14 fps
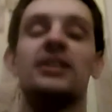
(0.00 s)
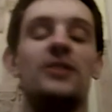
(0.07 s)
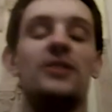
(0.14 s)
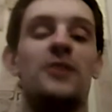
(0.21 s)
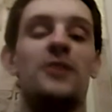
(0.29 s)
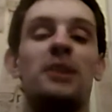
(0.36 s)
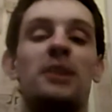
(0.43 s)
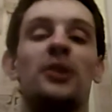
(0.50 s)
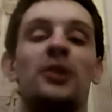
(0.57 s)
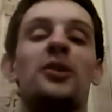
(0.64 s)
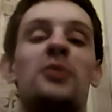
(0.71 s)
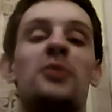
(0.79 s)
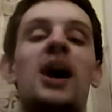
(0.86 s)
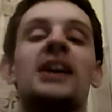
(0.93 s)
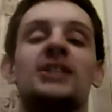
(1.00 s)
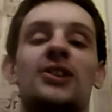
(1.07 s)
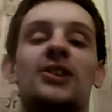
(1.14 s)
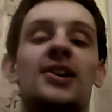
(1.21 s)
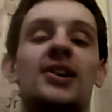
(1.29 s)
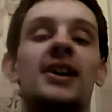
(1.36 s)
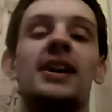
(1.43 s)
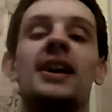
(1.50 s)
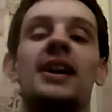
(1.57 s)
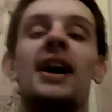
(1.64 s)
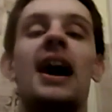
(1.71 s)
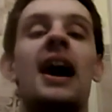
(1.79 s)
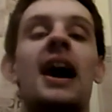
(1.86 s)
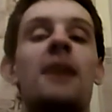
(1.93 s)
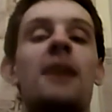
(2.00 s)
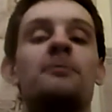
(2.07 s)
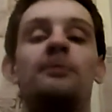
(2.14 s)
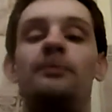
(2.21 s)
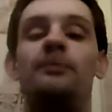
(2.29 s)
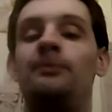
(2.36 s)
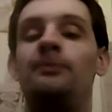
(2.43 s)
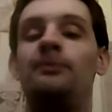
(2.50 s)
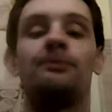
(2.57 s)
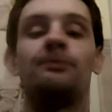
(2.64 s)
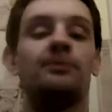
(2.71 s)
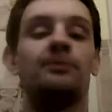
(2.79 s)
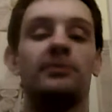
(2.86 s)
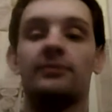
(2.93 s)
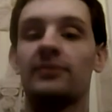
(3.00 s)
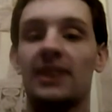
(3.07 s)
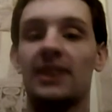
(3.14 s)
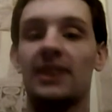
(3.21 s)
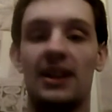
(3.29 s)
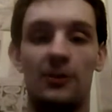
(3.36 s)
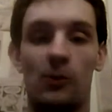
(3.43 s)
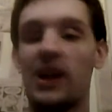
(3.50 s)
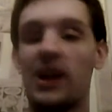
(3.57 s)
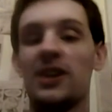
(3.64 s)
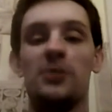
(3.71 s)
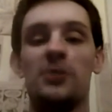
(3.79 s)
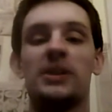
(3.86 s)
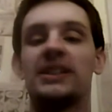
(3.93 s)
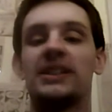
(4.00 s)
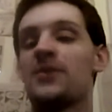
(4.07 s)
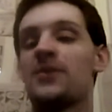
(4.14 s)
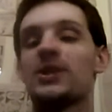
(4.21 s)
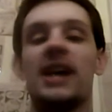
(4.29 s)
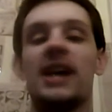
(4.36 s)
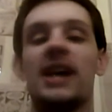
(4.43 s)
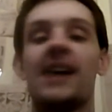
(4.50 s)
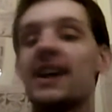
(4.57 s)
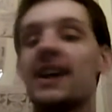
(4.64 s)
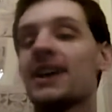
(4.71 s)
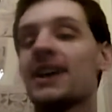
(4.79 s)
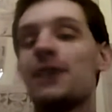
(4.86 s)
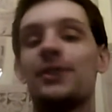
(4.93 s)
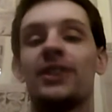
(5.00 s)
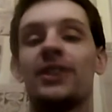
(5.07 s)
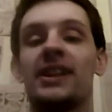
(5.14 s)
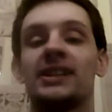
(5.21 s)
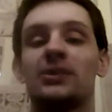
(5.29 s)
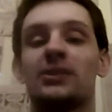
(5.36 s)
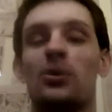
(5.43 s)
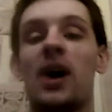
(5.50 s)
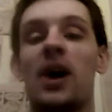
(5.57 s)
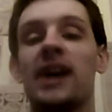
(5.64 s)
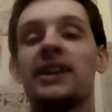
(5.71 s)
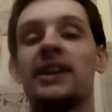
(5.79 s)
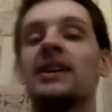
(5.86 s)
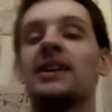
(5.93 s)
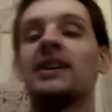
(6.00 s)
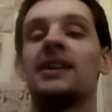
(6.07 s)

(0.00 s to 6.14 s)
So if you're building the roster, one of the receivers, I got to go with Lynn Swann.